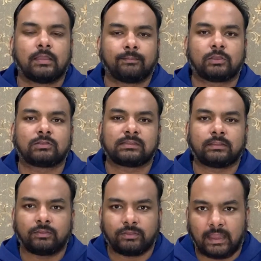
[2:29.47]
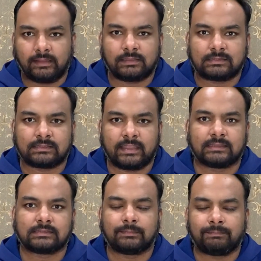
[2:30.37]
Because in the United
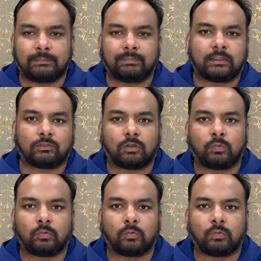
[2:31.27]
States, the people are not